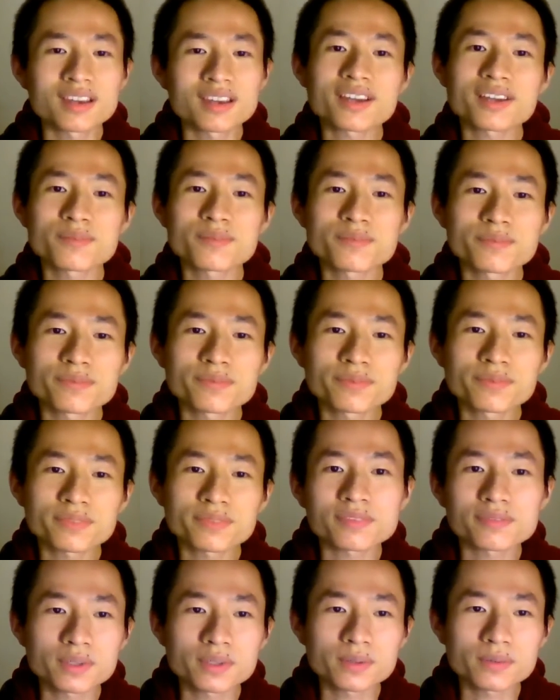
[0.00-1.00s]

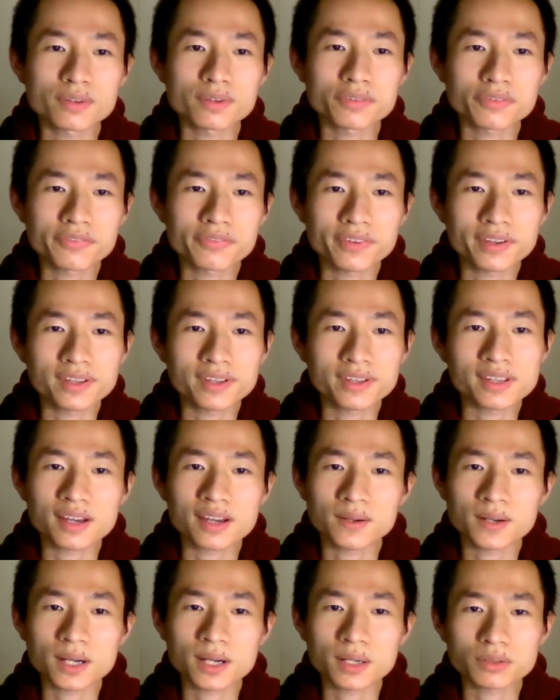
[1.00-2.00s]
And we will figure
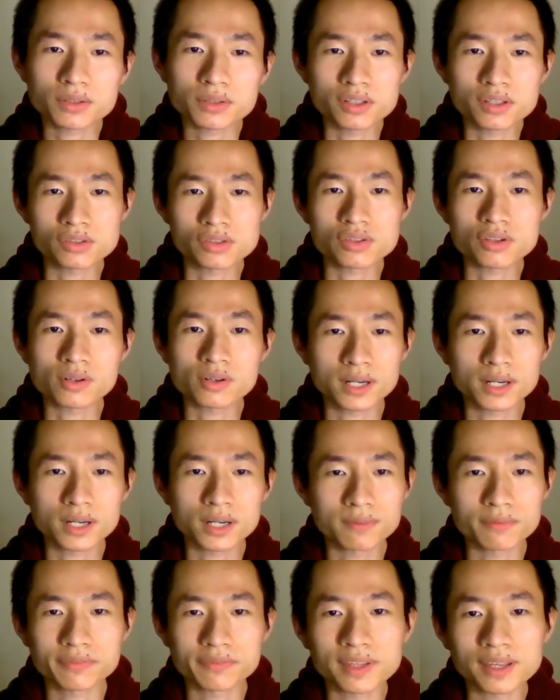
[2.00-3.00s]
out how to
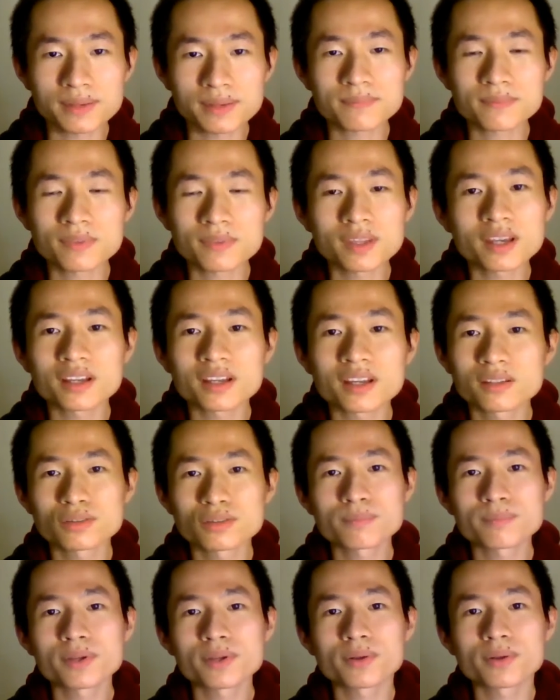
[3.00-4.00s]
interact with them
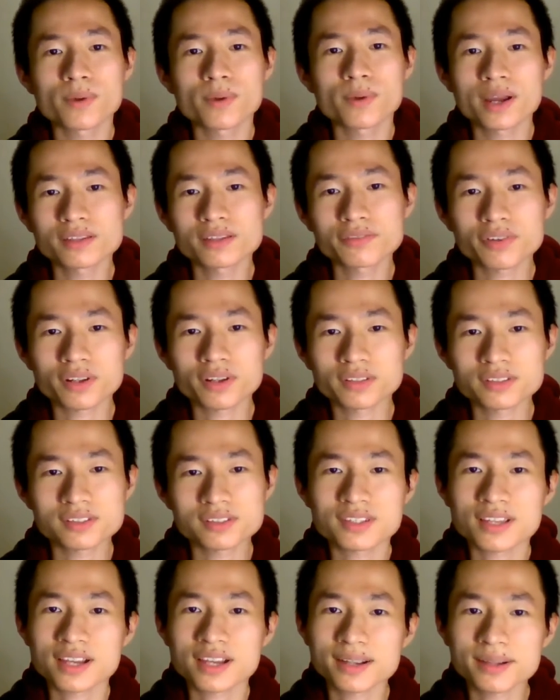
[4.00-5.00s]
and to be ready for the
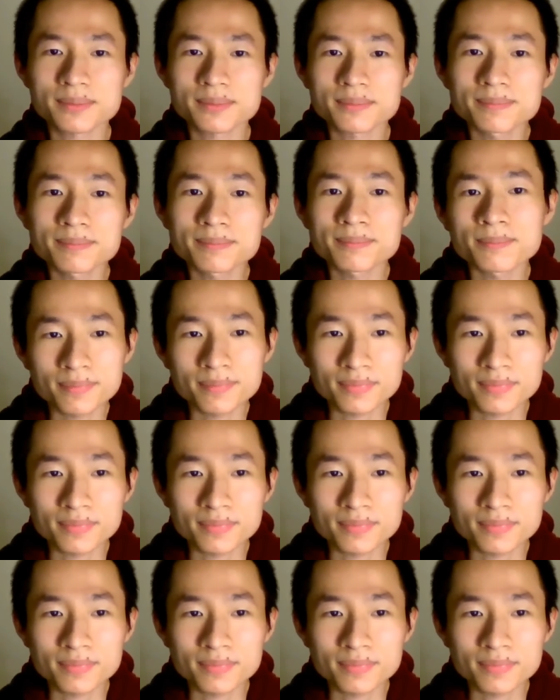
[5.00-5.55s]
design.